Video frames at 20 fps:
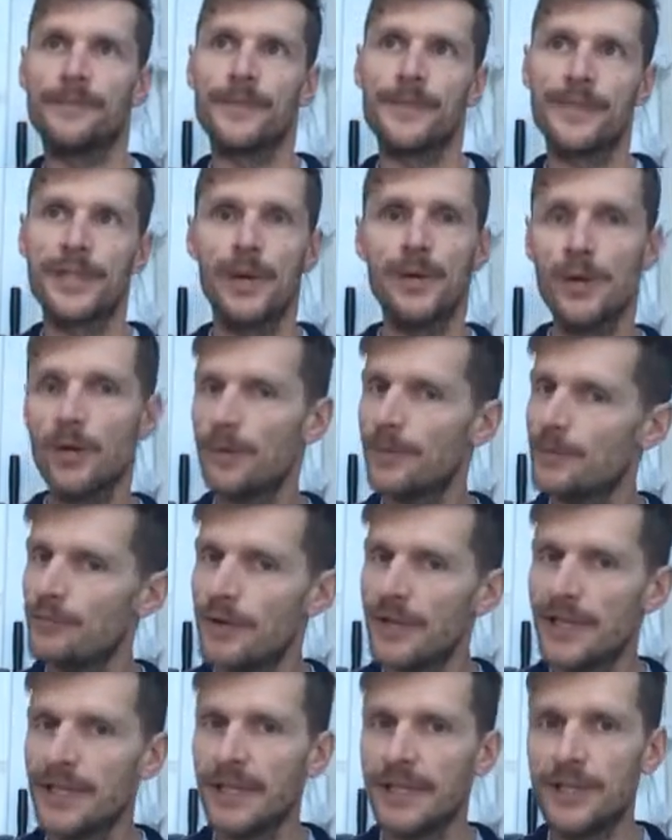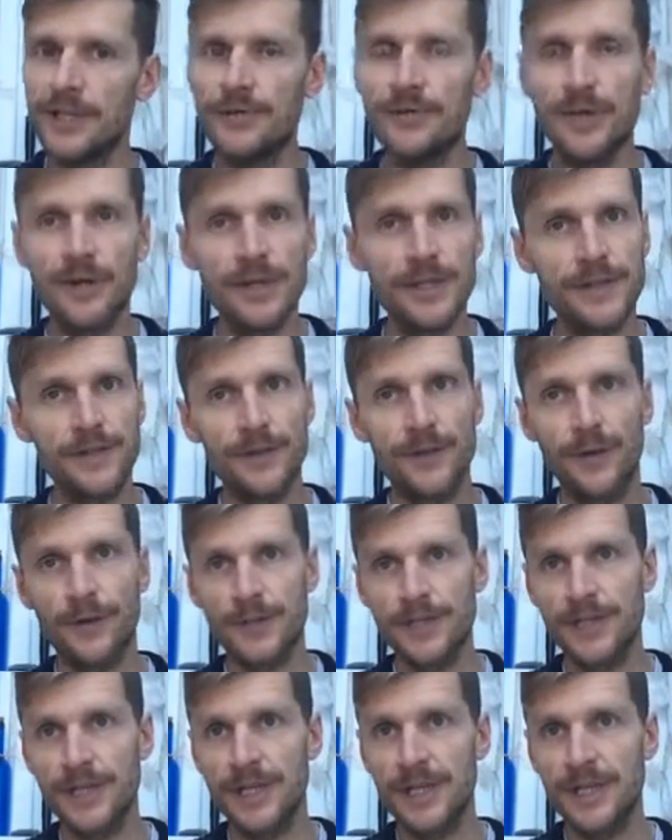So you've got to be ready, and you guys have
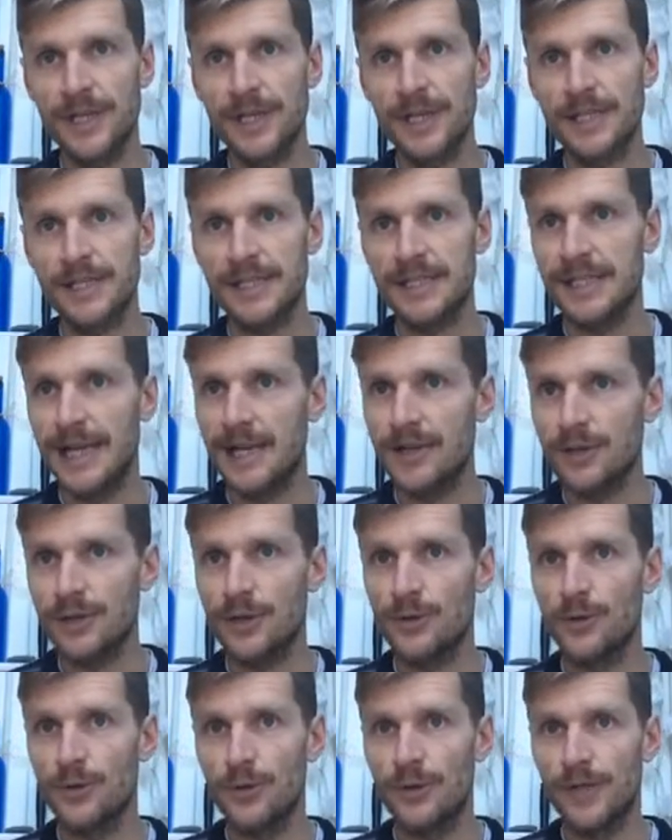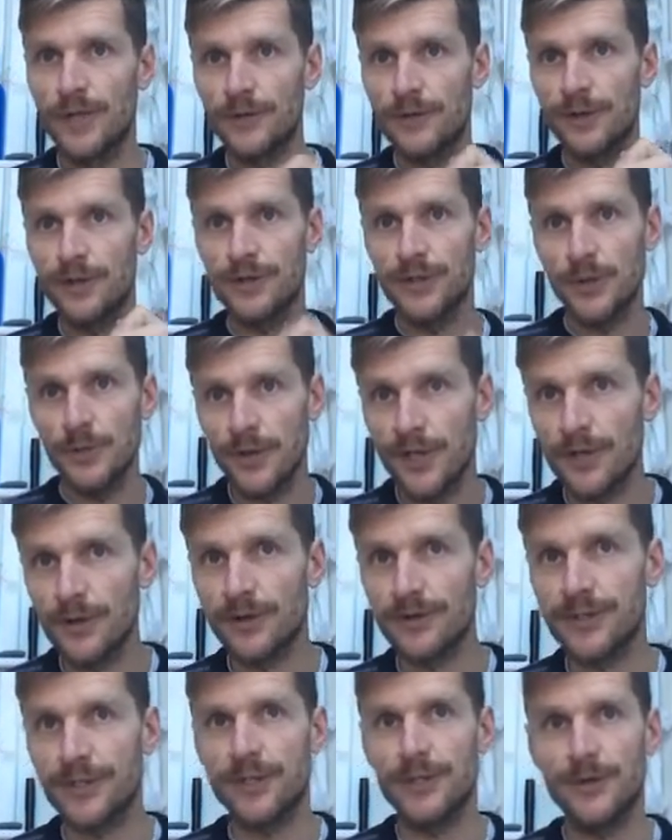got to stand tall, and you've got to do what you've
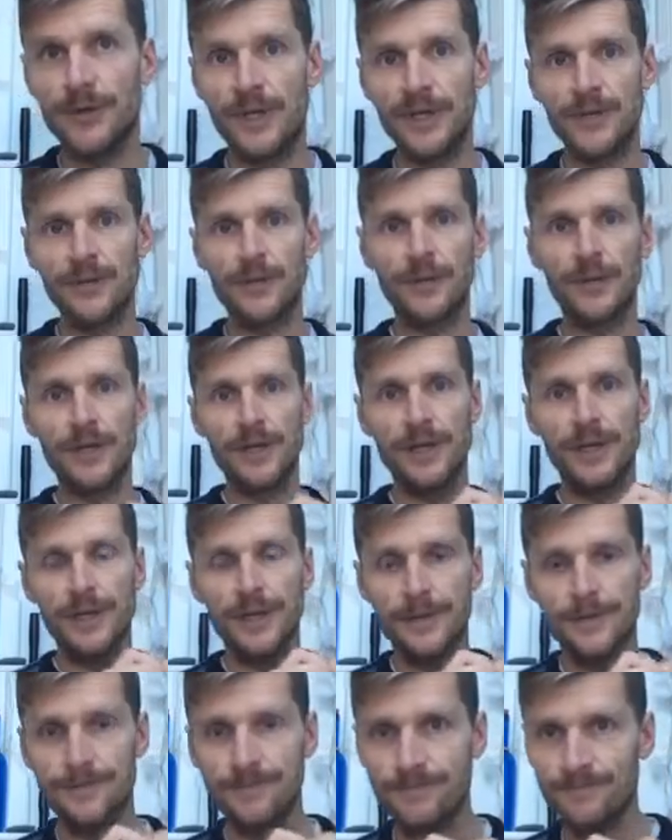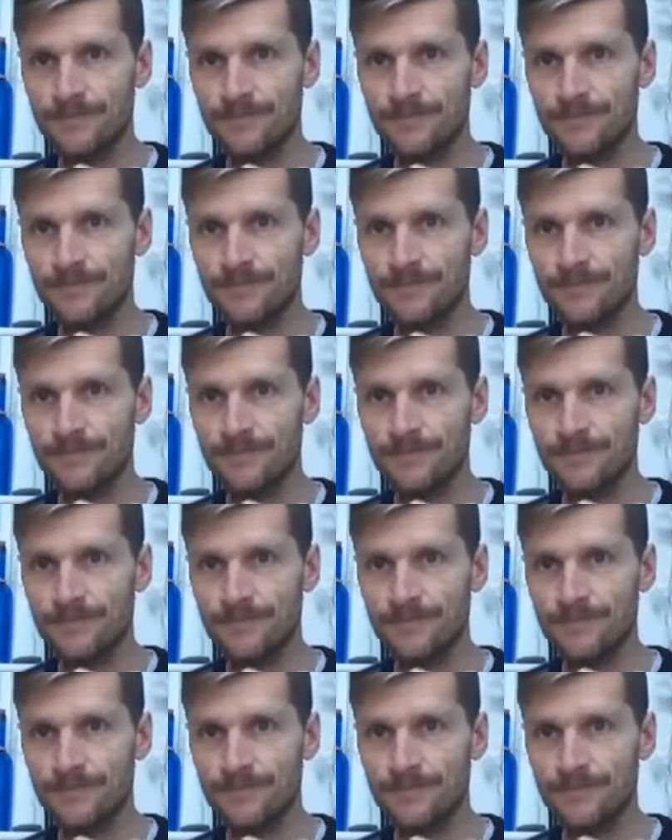got to do, and you've got to